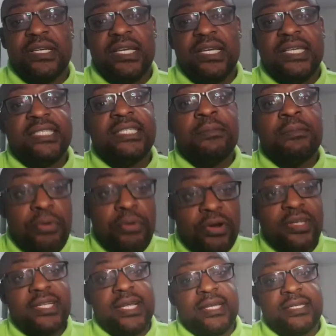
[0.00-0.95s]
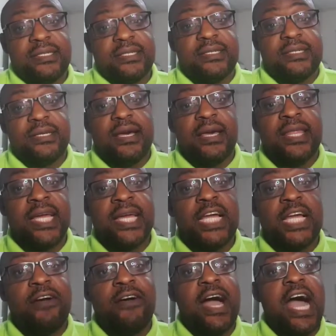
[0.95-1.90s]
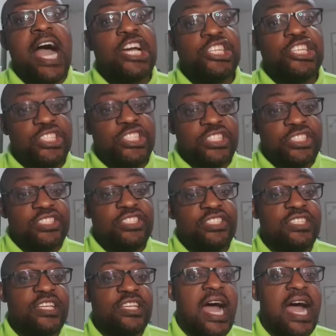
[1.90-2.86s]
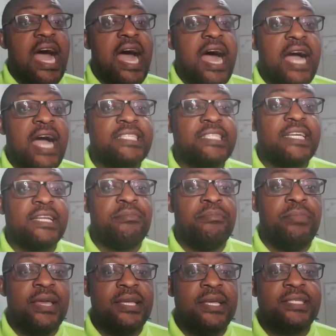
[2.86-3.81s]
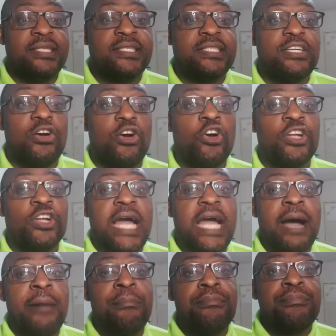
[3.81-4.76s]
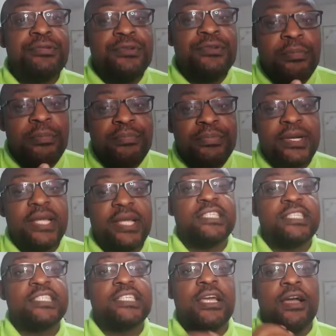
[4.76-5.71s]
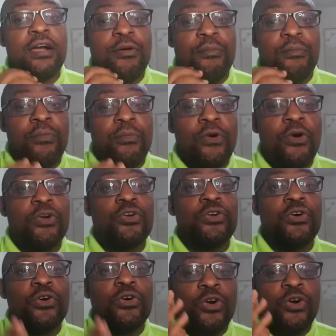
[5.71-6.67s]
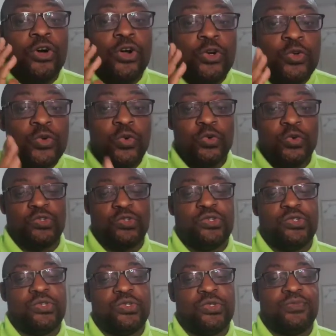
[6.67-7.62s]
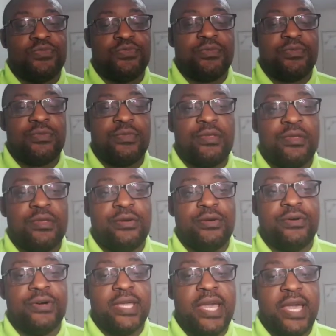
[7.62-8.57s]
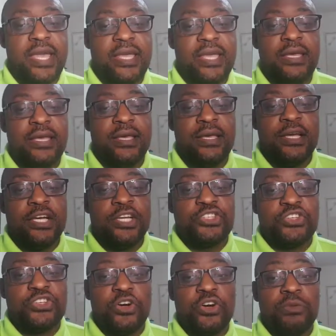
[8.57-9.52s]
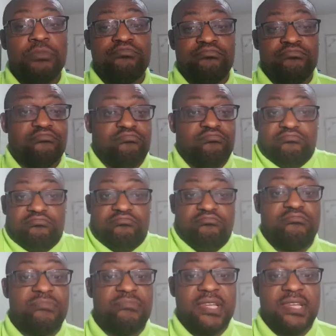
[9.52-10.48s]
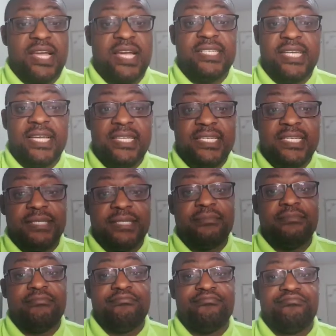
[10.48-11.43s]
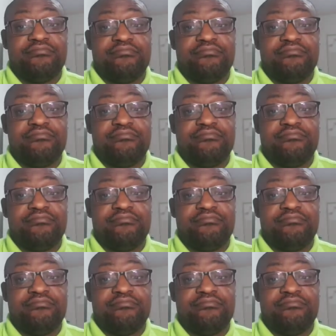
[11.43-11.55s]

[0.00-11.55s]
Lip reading: it's important that our actions are actually based on appropriate moral rules. Okay? So Kantianism